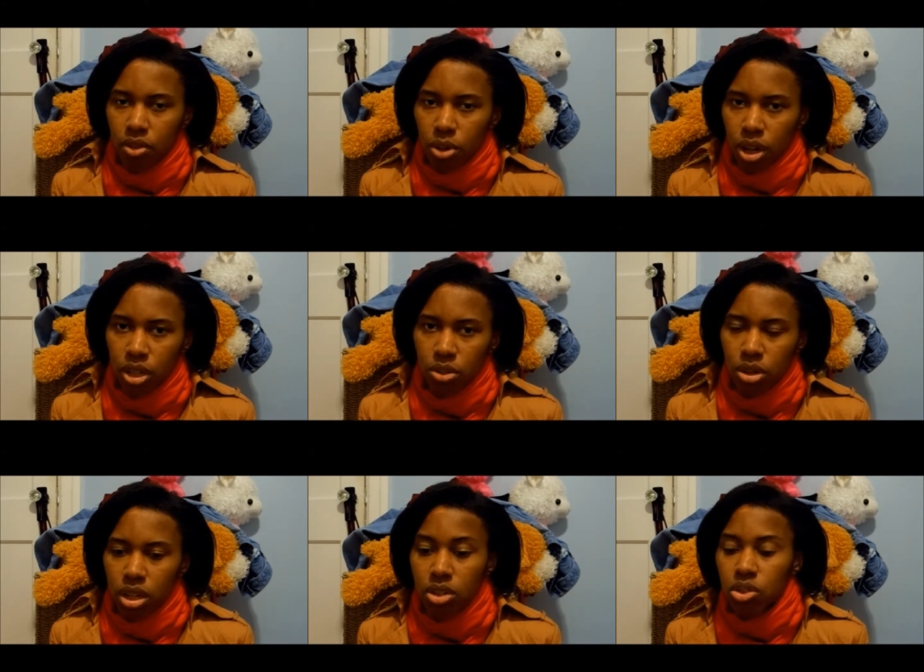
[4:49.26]
for
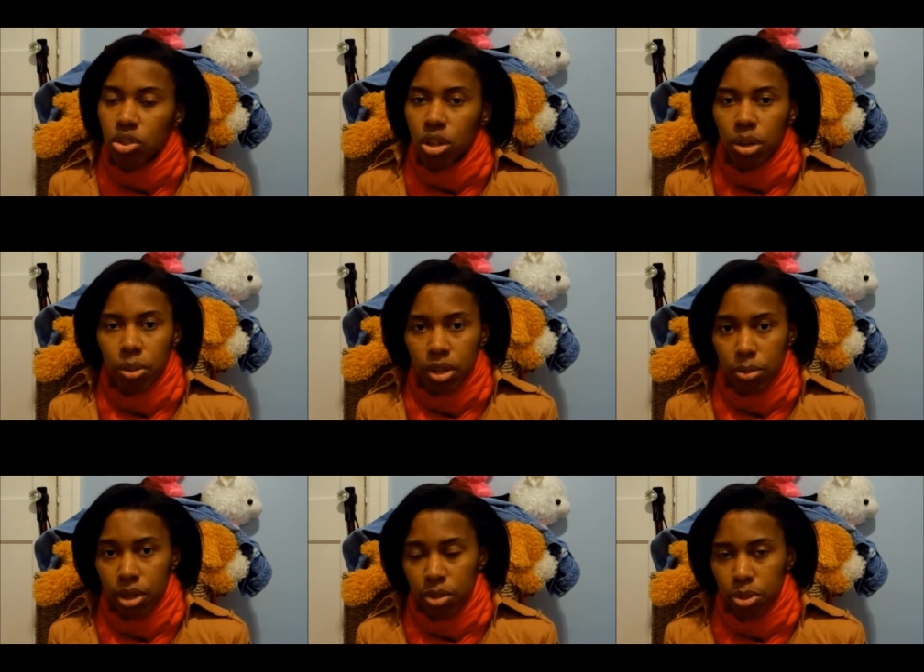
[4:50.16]
Toxicon, so I will
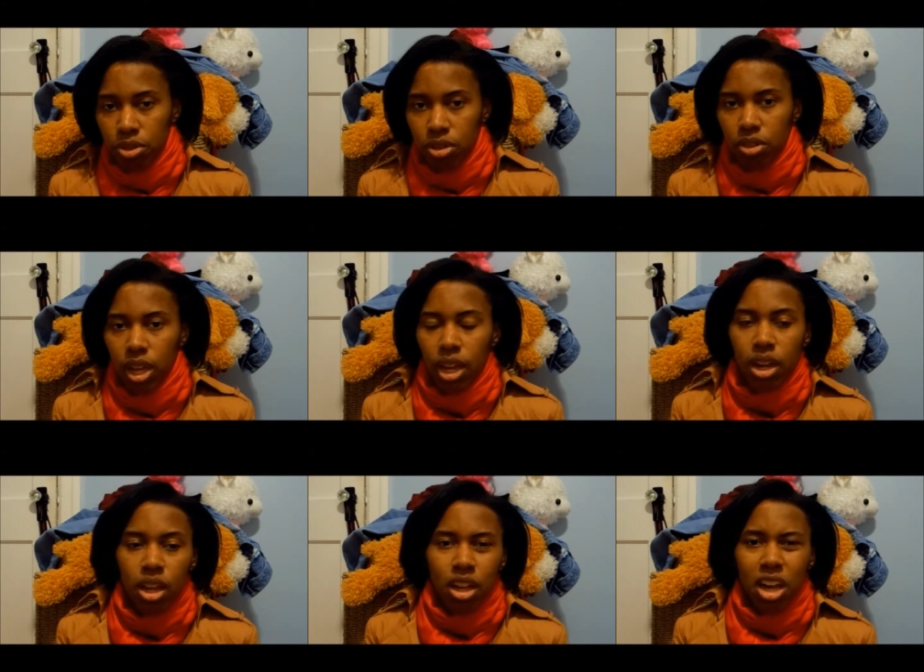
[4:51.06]
keep you guys posted on that.
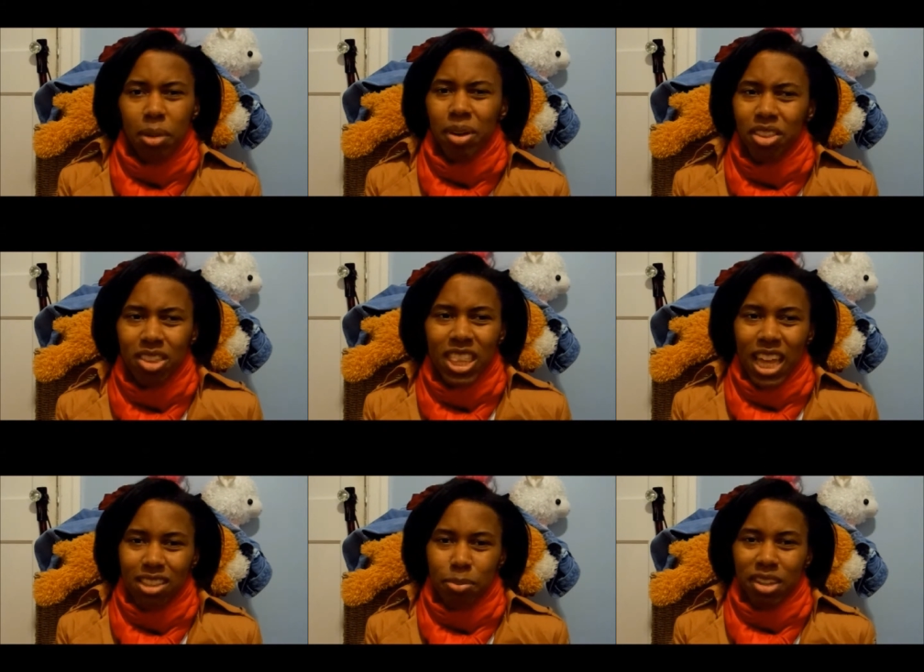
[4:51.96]
Um, other than
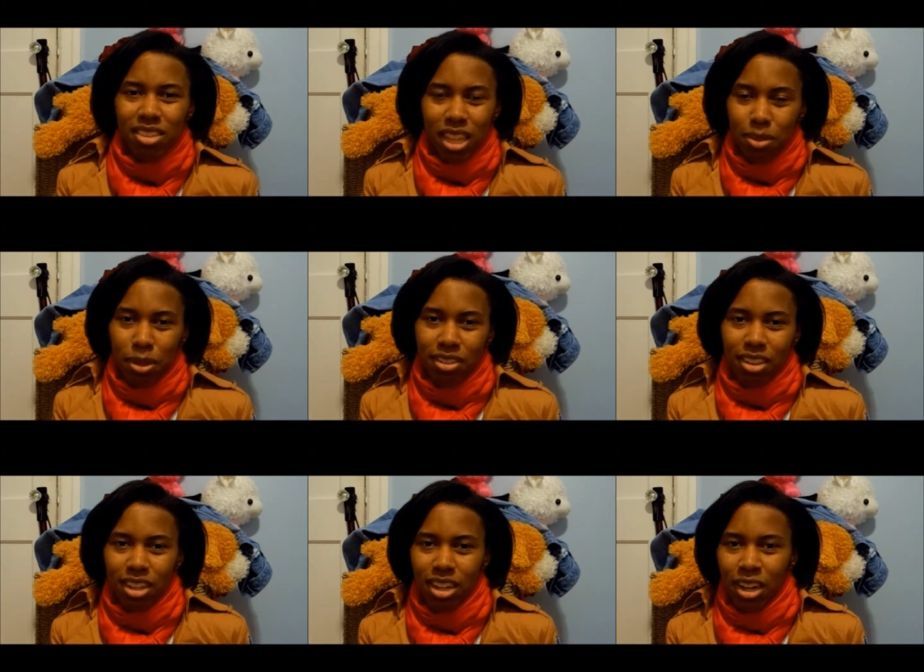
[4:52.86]
that, that's
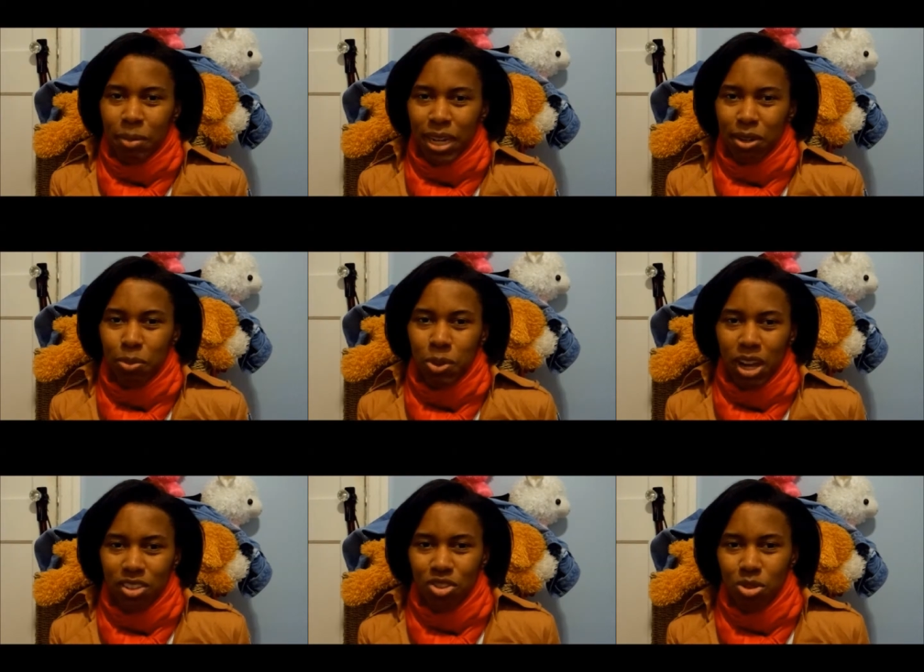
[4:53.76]
basically it. I mean, I hope you
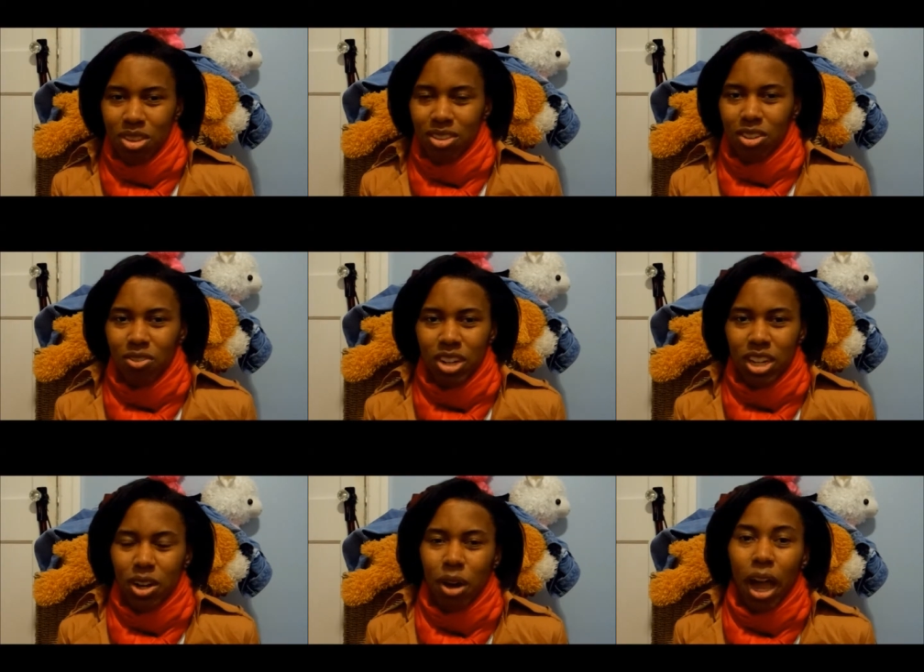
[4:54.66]
guys enjoyed this little
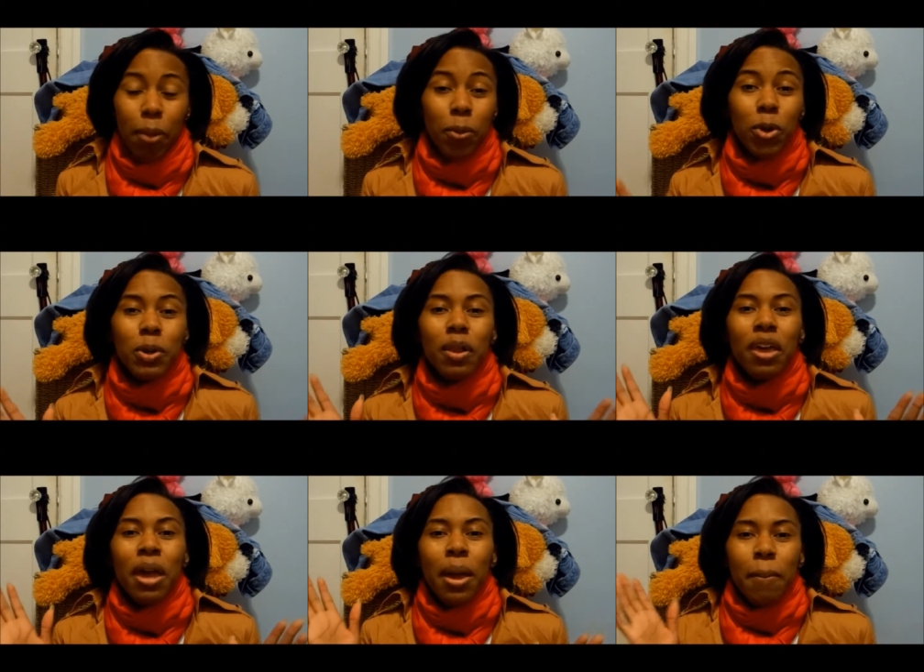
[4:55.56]
video. I will
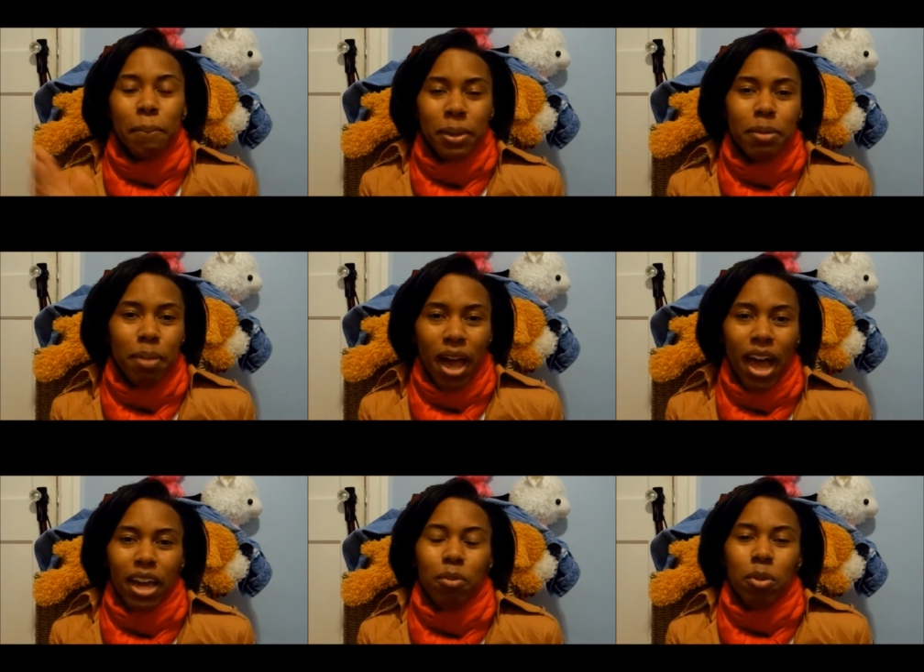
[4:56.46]
be
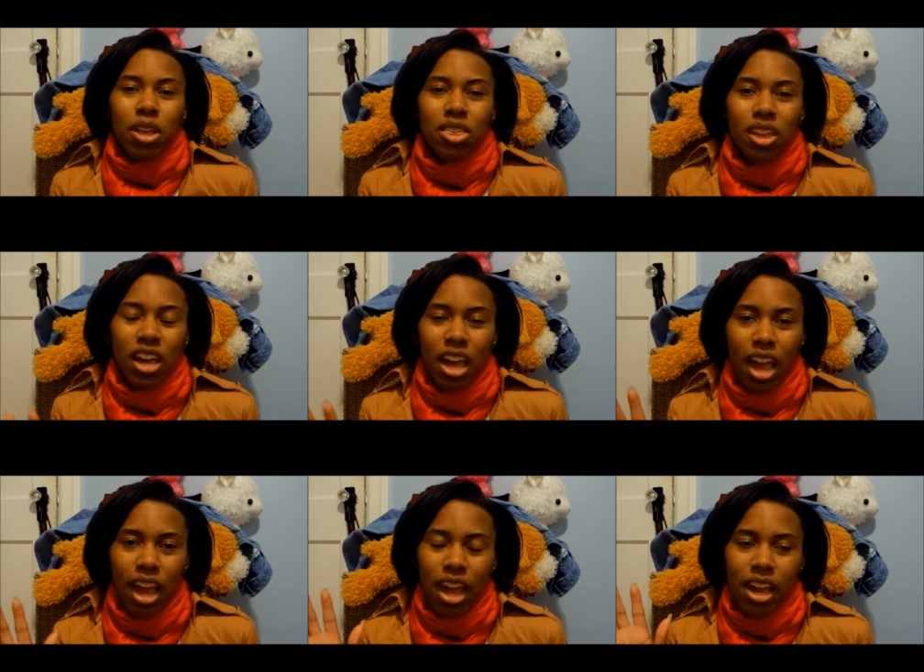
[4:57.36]
back with
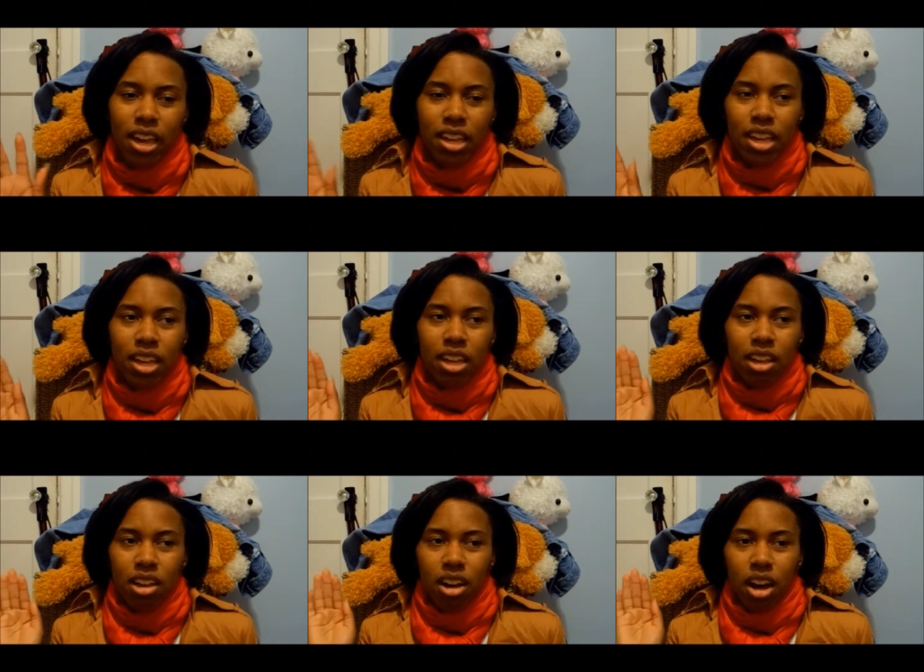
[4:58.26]
a
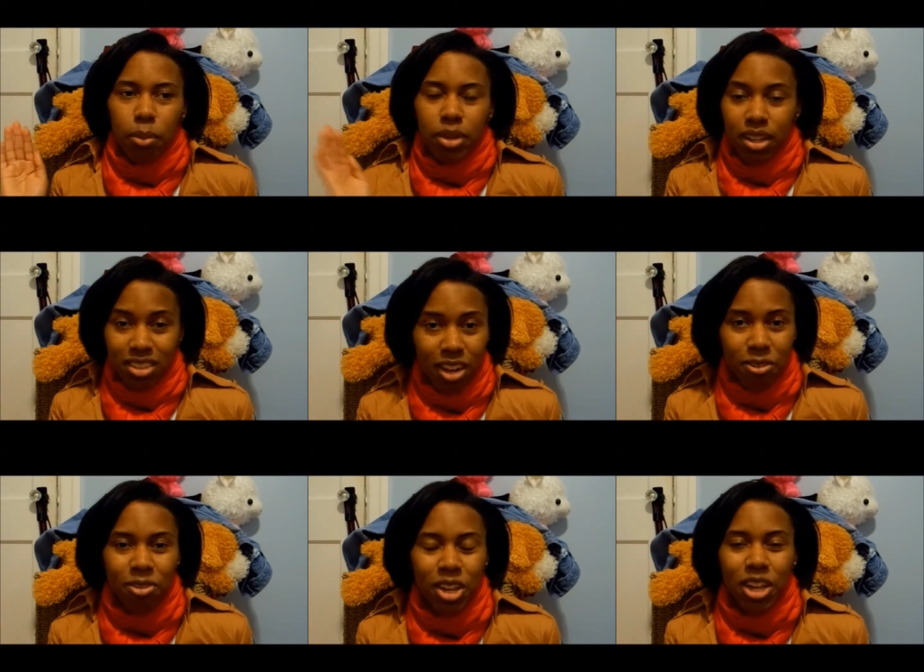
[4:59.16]
um, dance
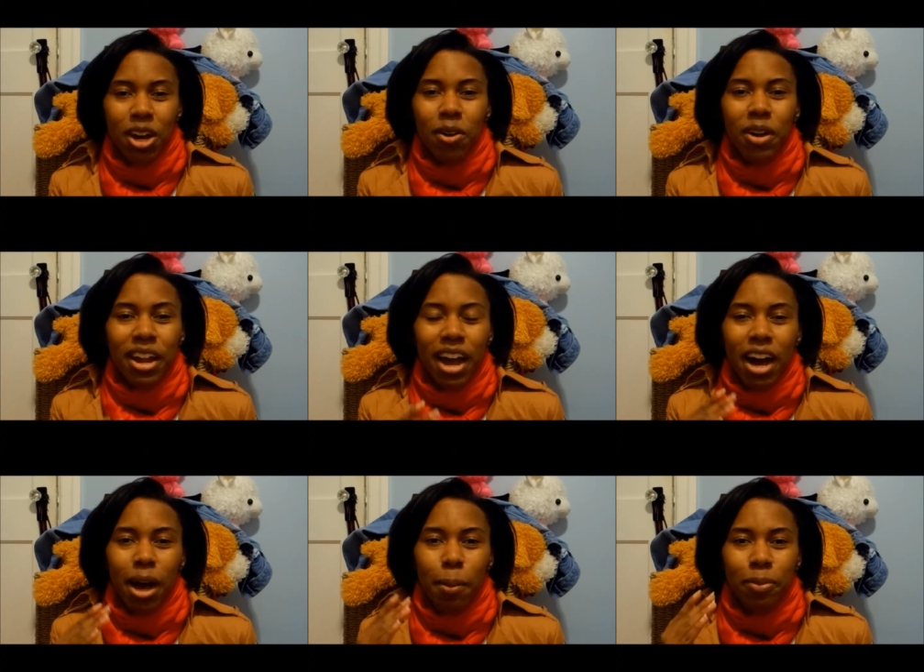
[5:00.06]
cover video
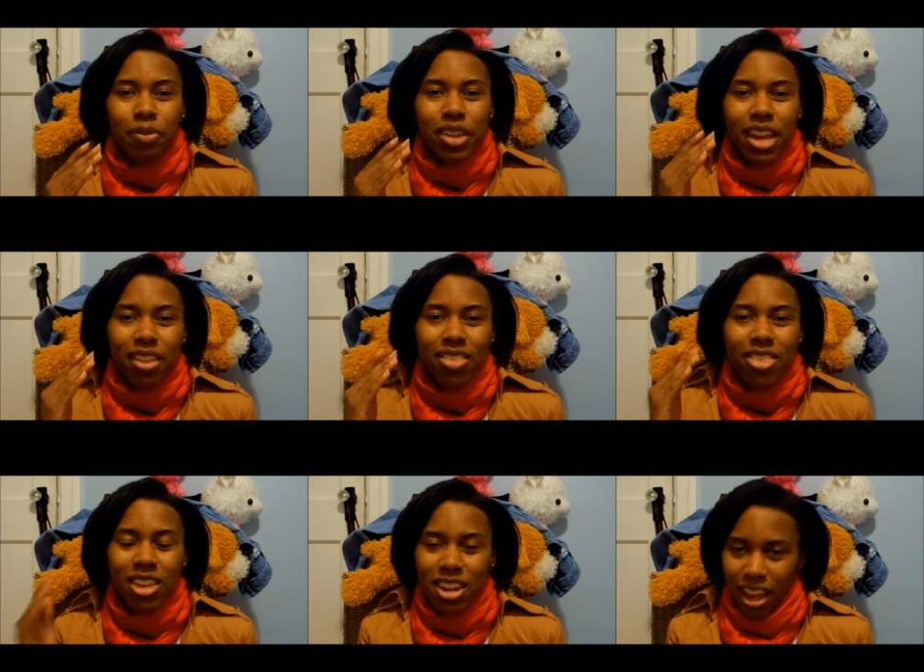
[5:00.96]
um,
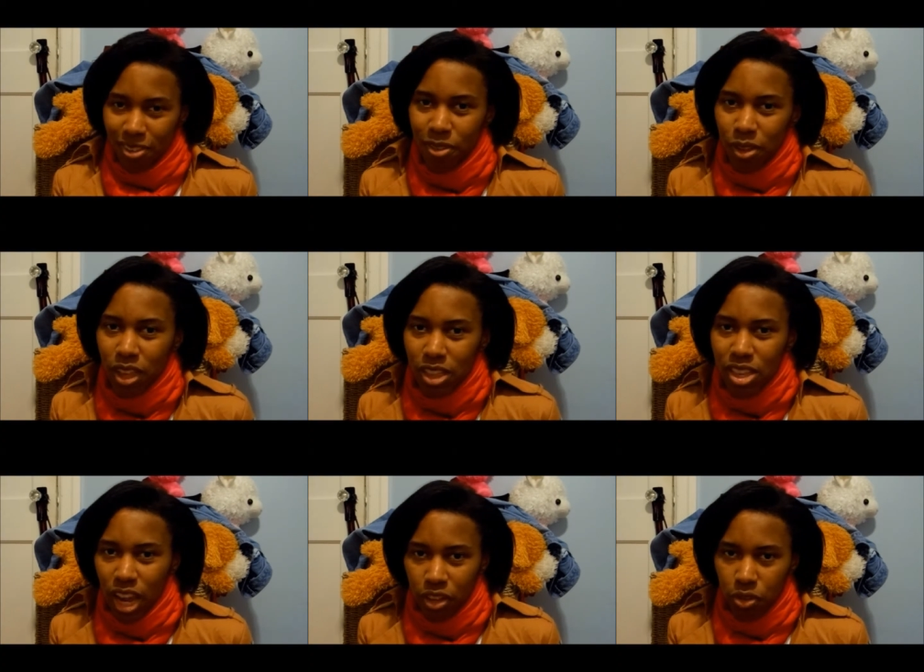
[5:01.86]
the next video, like
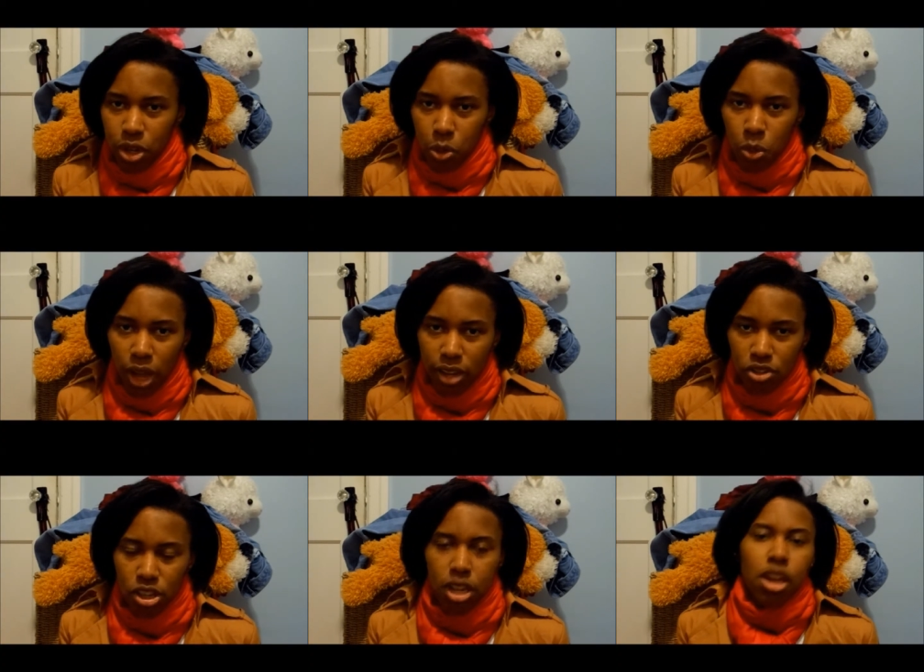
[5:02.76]
the next video will
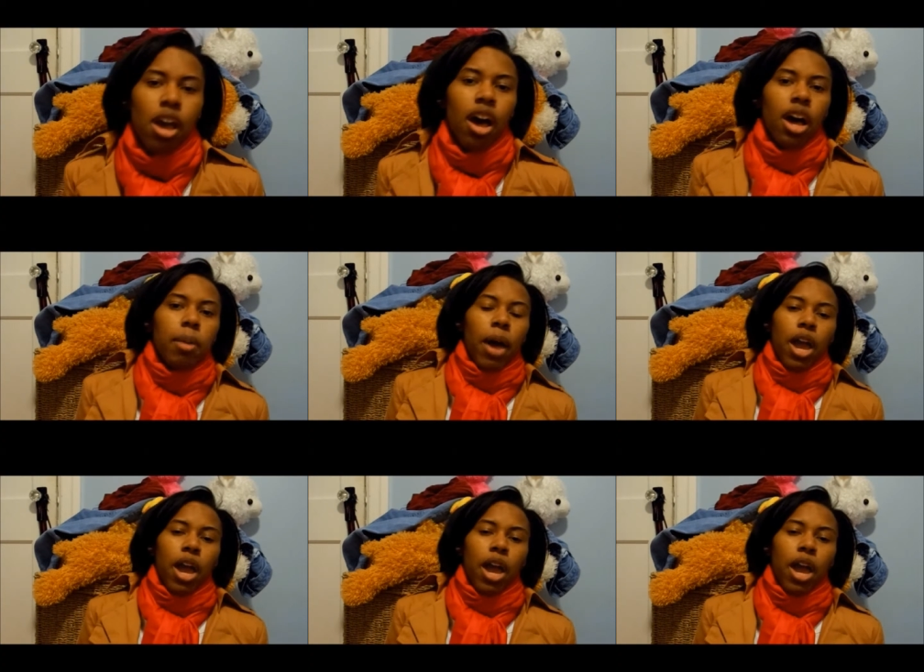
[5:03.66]
actually, um,